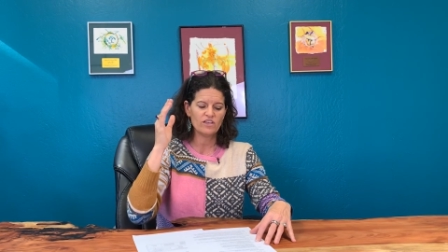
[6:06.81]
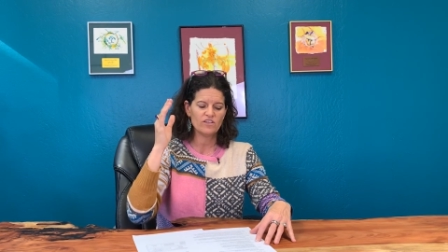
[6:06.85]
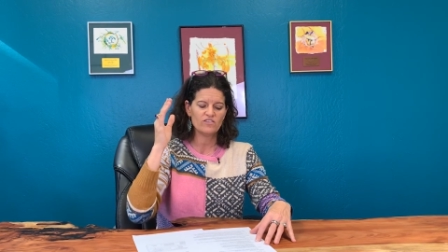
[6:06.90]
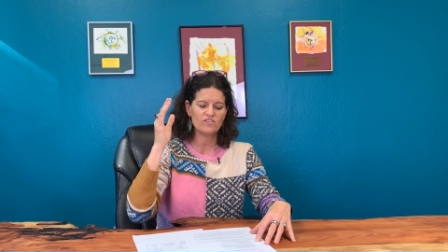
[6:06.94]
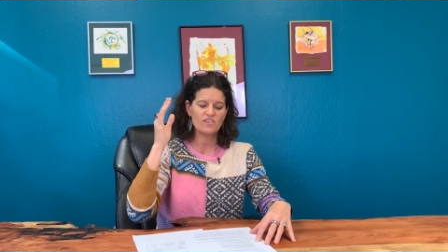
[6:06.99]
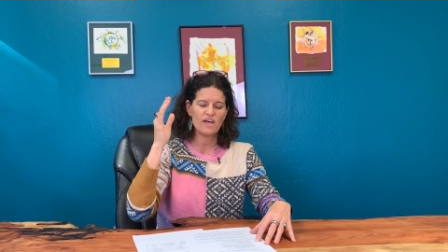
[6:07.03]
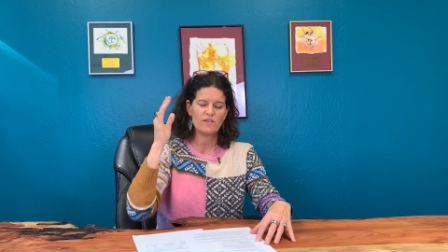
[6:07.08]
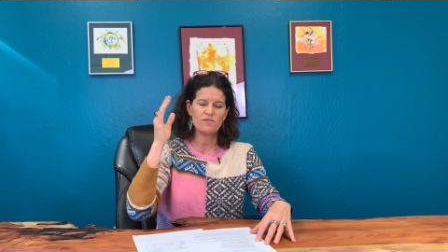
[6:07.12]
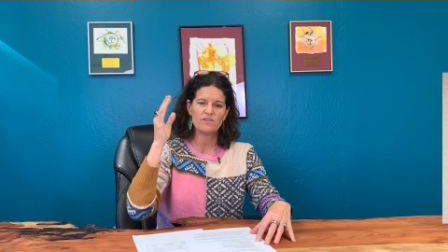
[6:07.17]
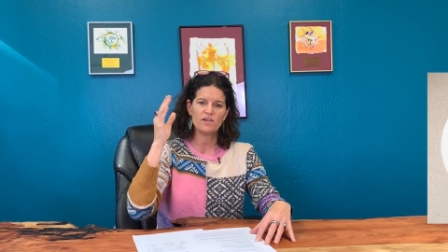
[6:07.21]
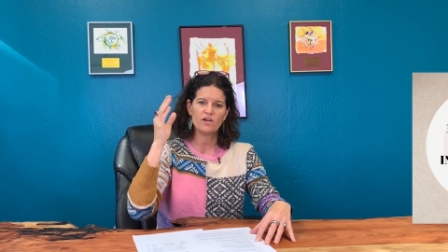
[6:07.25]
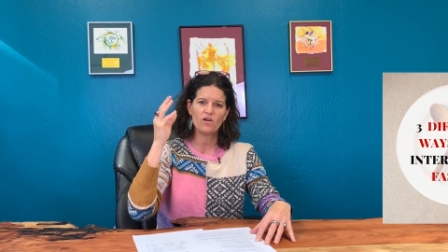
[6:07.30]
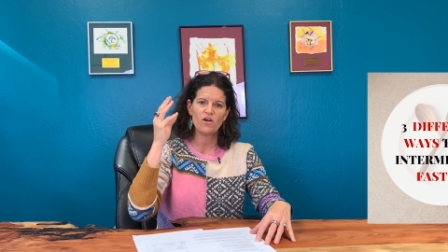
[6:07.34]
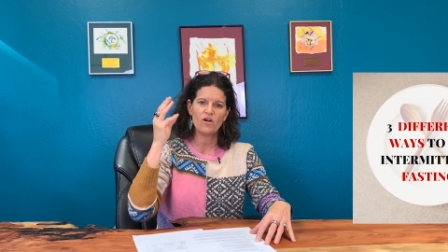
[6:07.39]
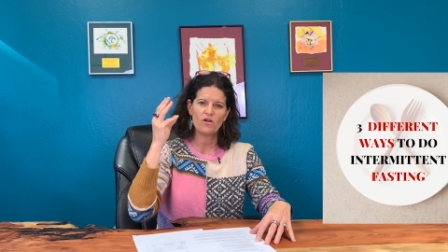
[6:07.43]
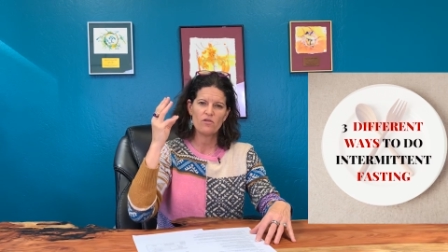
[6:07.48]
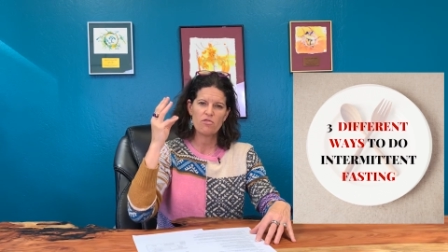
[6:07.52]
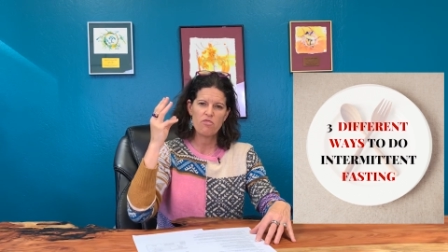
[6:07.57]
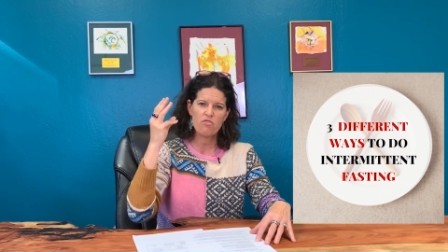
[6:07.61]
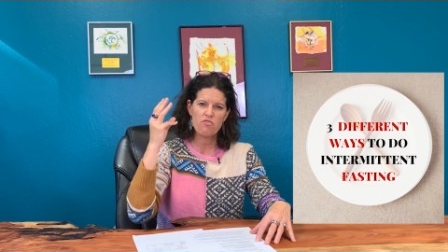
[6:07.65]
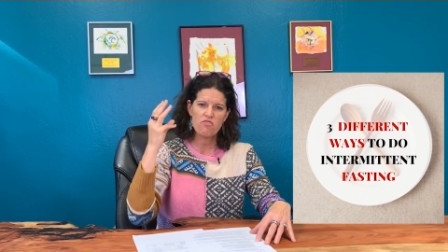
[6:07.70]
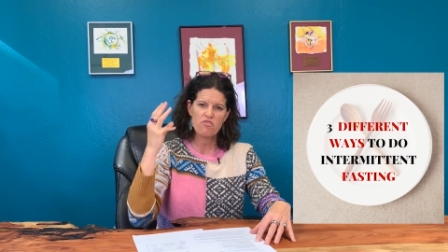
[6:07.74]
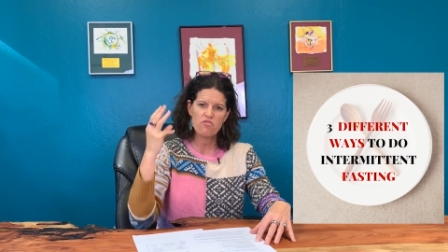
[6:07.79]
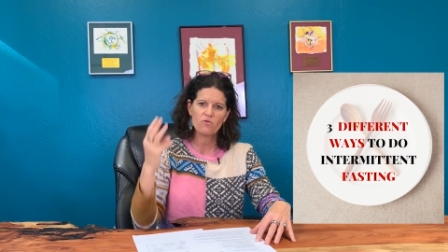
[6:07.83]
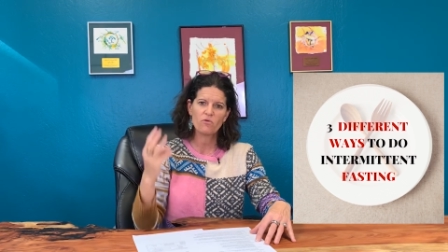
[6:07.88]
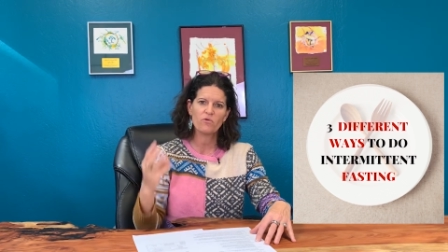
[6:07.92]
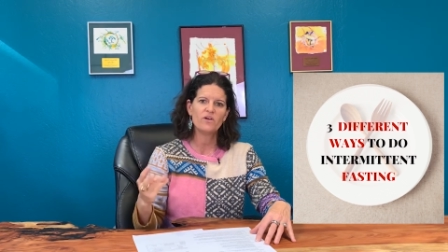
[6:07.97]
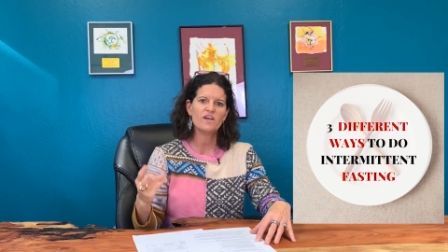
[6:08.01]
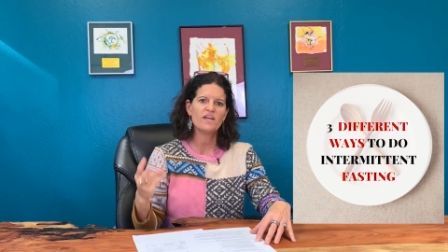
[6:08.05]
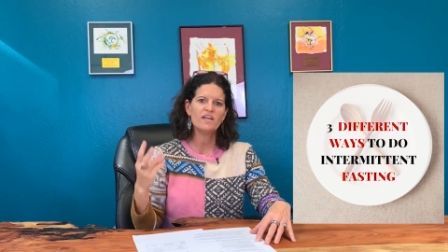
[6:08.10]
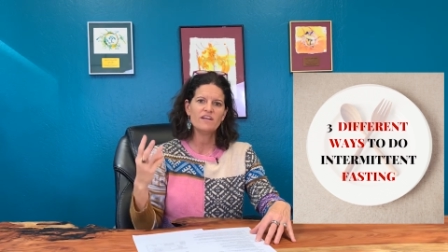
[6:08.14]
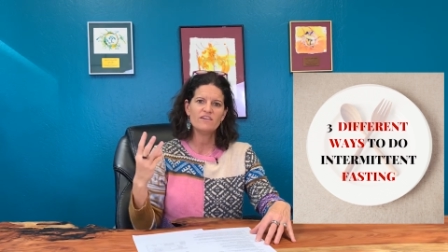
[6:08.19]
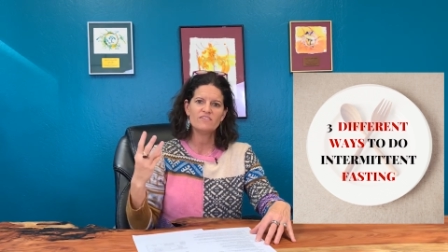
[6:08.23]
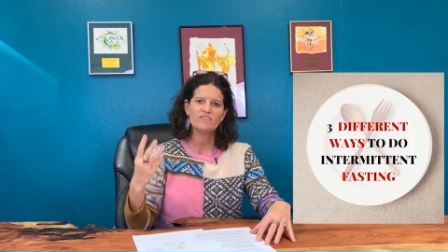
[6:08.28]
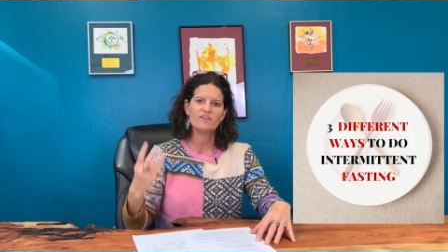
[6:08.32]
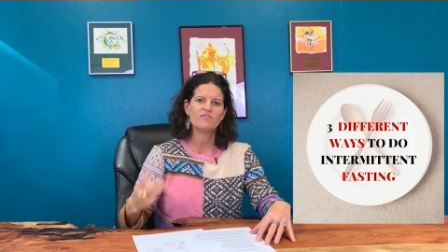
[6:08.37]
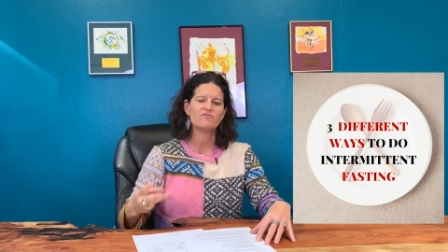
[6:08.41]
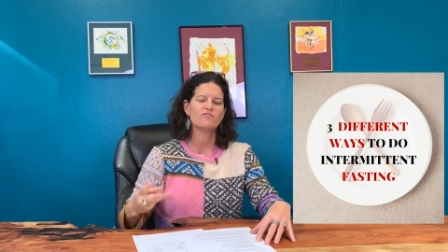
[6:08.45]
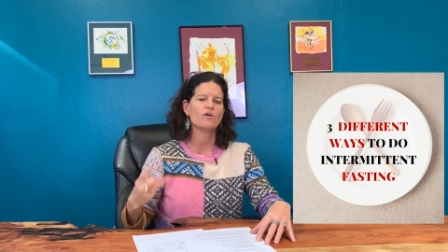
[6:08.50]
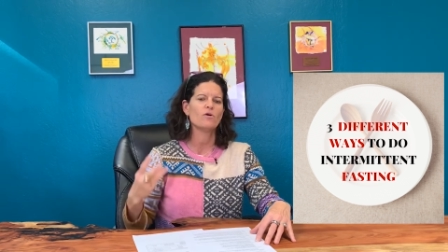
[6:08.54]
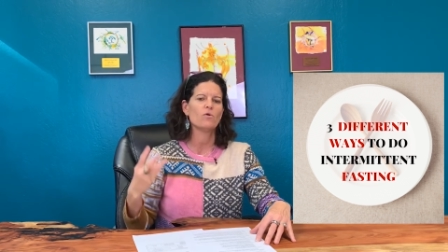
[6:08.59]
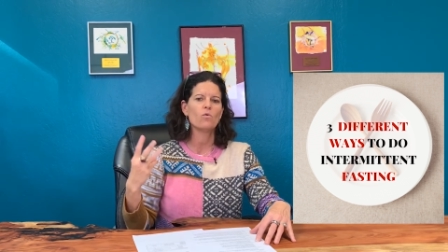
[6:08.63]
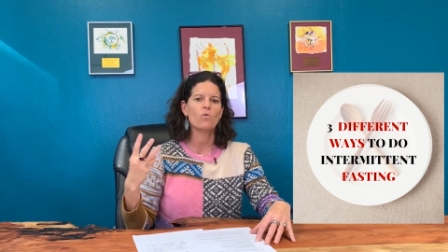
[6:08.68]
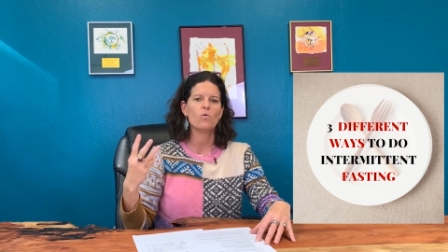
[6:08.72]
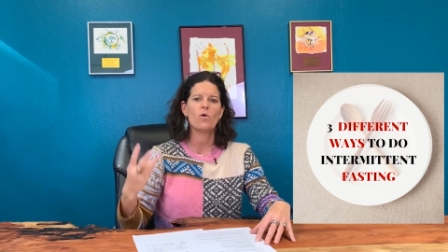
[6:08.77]
is that there are three
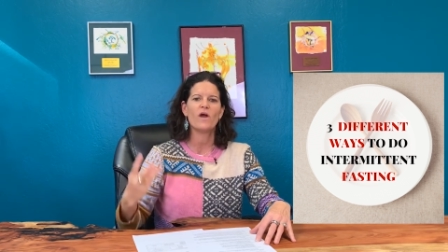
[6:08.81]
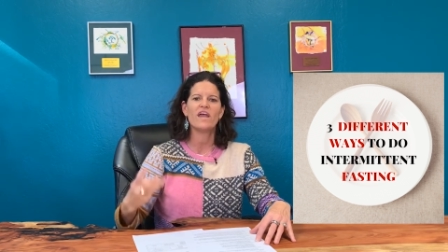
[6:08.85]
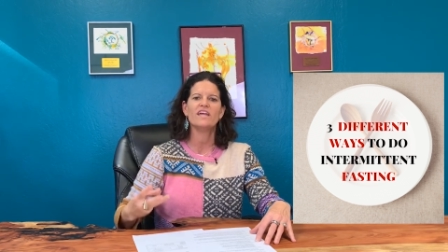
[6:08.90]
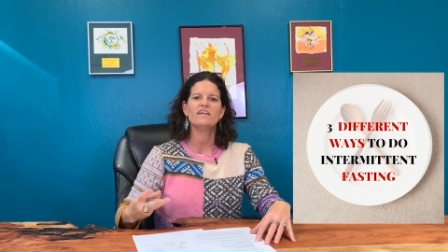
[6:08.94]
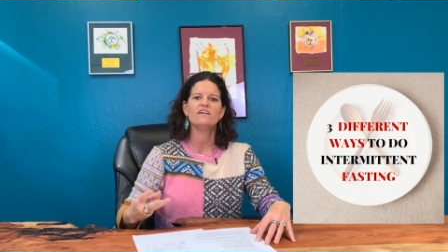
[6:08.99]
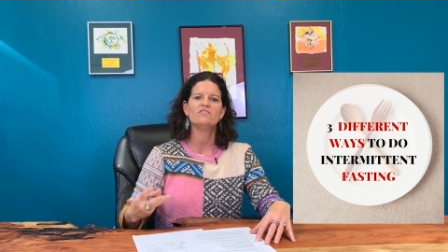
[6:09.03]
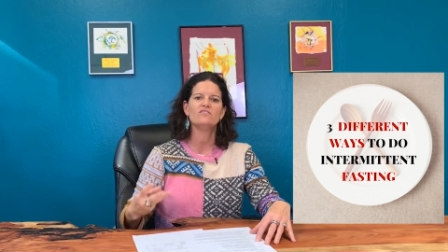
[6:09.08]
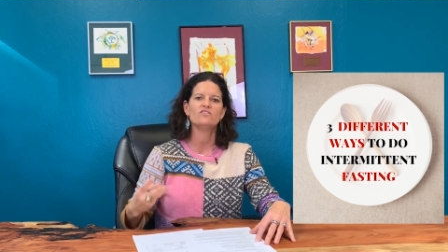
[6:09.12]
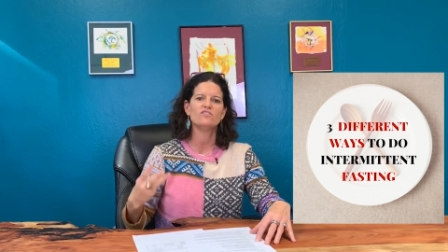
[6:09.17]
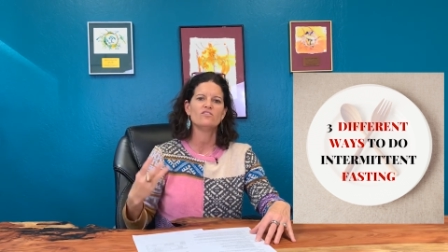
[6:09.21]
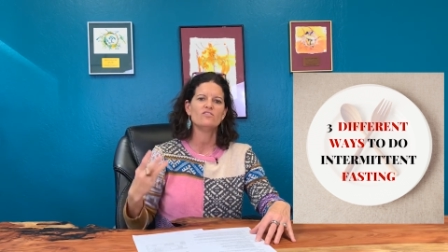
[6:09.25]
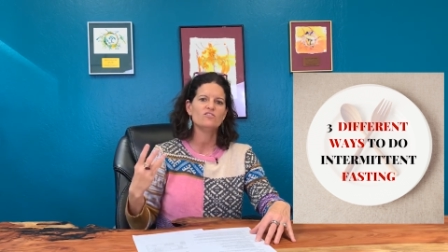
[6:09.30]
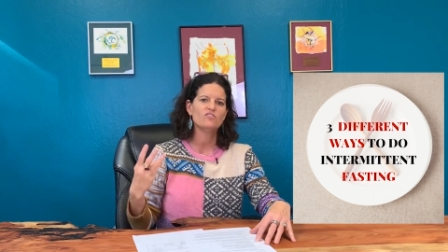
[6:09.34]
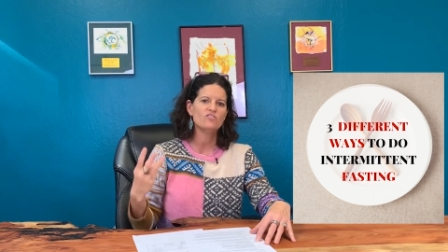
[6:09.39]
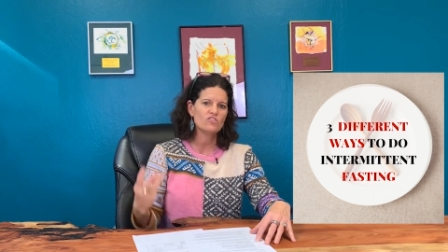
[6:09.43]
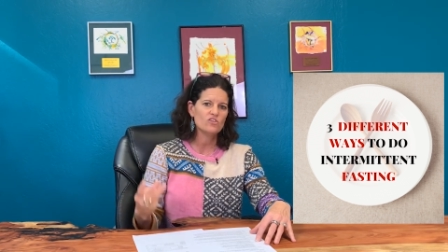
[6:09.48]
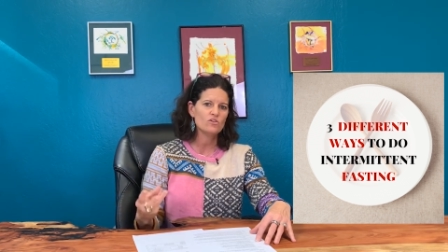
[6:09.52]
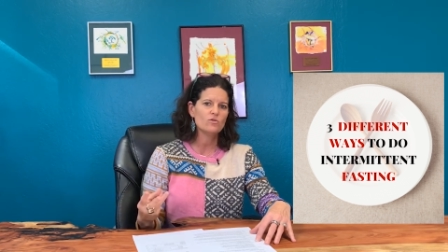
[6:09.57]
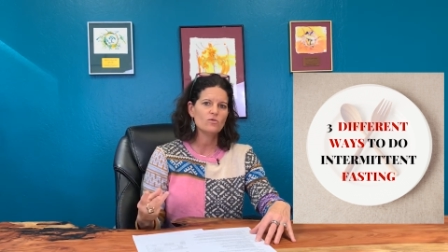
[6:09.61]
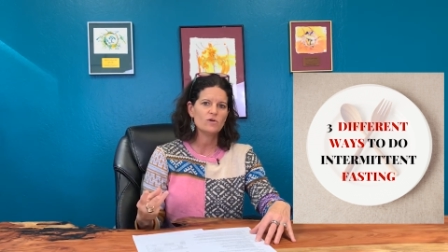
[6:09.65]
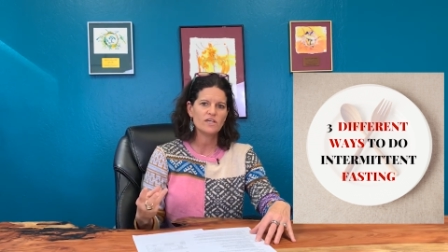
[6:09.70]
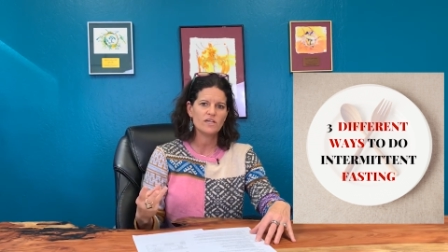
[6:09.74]
different ways to do